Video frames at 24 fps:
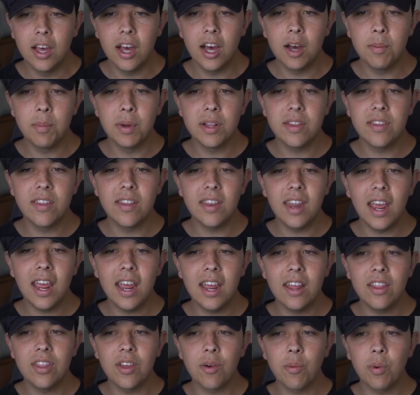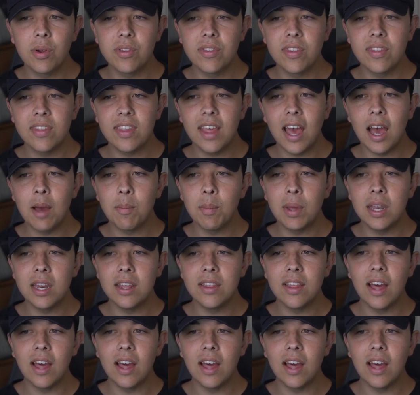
but today there wasn't that many